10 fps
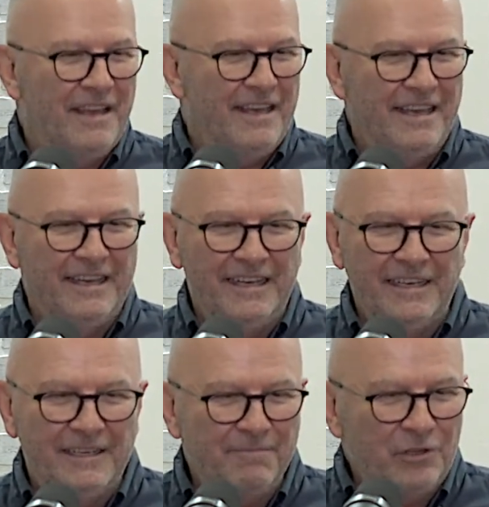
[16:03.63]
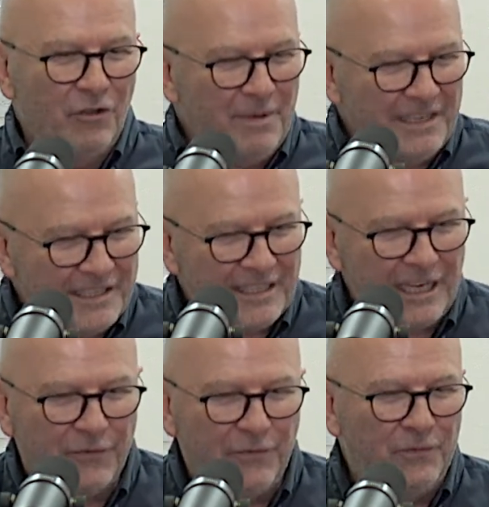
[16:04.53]
You've been
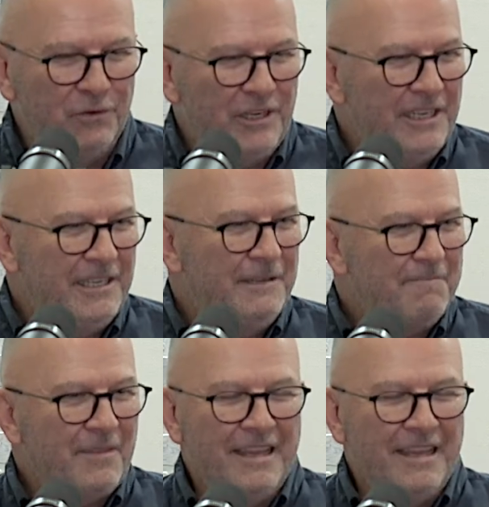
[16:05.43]
set free.